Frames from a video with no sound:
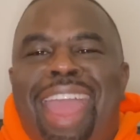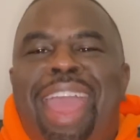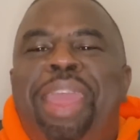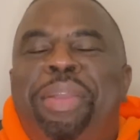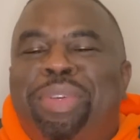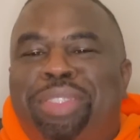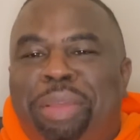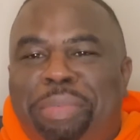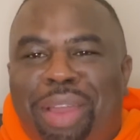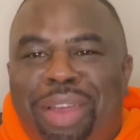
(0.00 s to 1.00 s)
Hey, what's
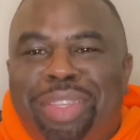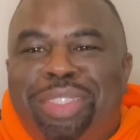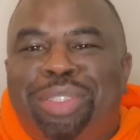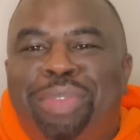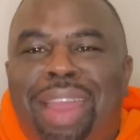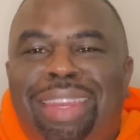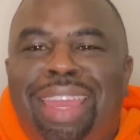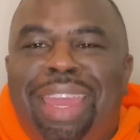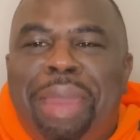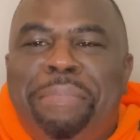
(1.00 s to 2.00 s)
up, y'all? This is
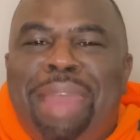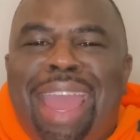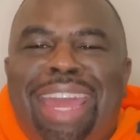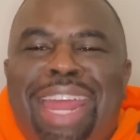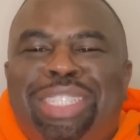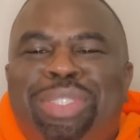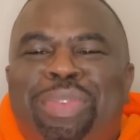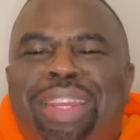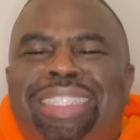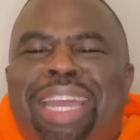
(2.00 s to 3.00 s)
Rodney, and I'm back, and I just
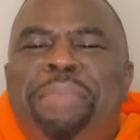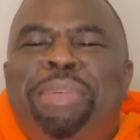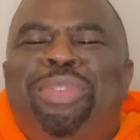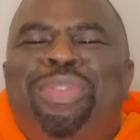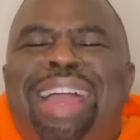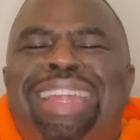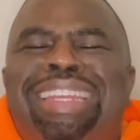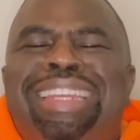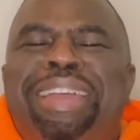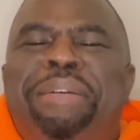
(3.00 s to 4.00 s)
wanted to come and
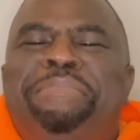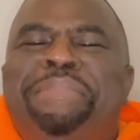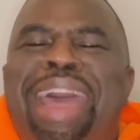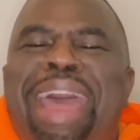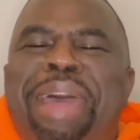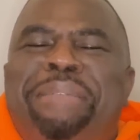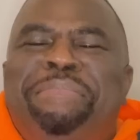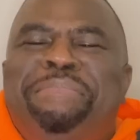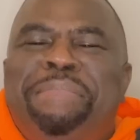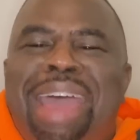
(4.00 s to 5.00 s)
run my
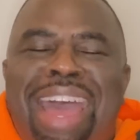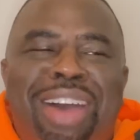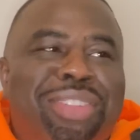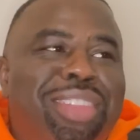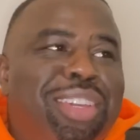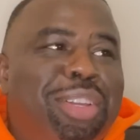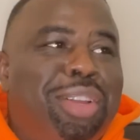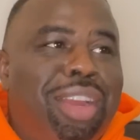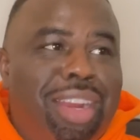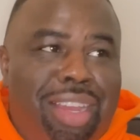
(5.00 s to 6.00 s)
mouth.
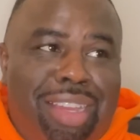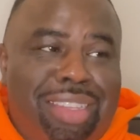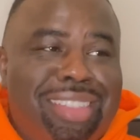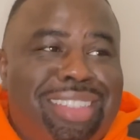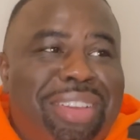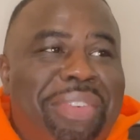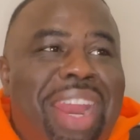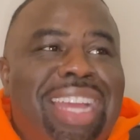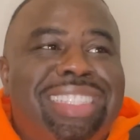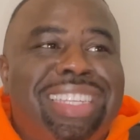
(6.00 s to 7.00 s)
Girl, when
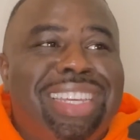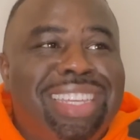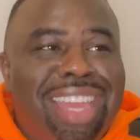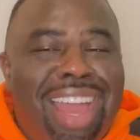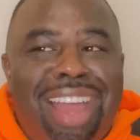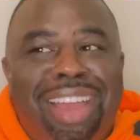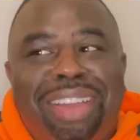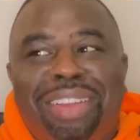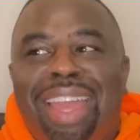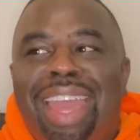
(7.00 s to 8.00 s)
I tell
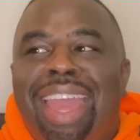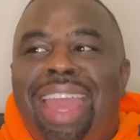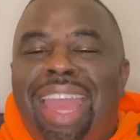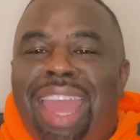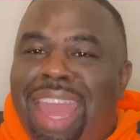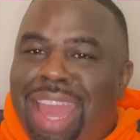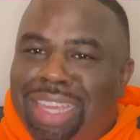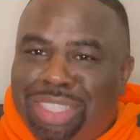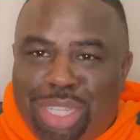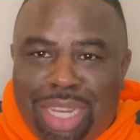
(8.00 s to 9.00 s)
y'all,
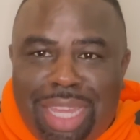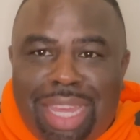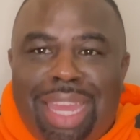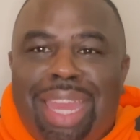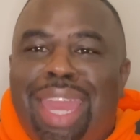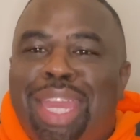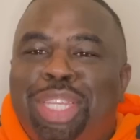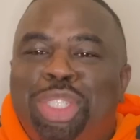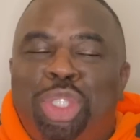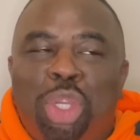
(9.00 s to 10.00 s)
Ashley
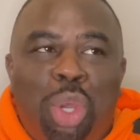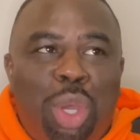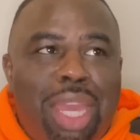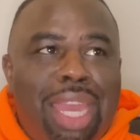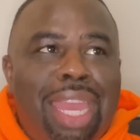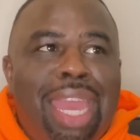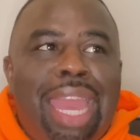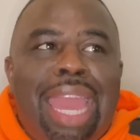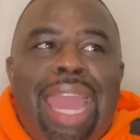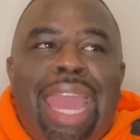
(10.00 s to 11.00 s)
and Joy
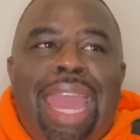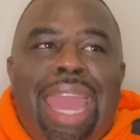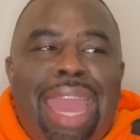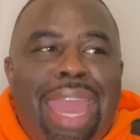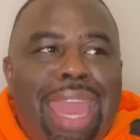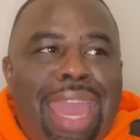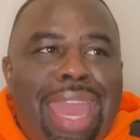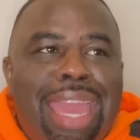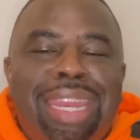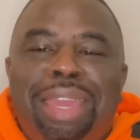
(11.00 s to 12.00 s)

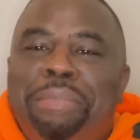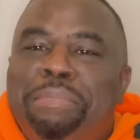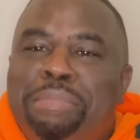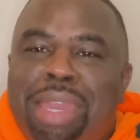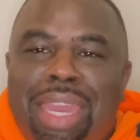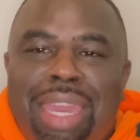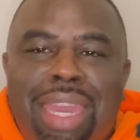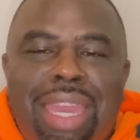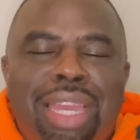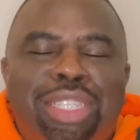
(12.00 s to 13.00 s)
had
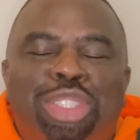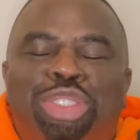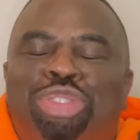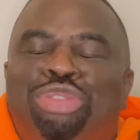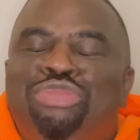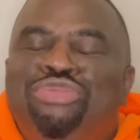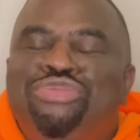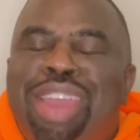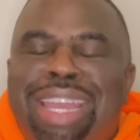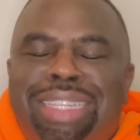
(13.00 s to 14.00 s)
me
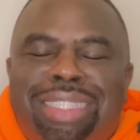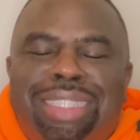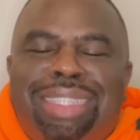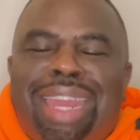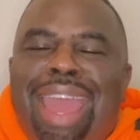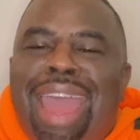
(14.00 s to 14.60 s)
stressed.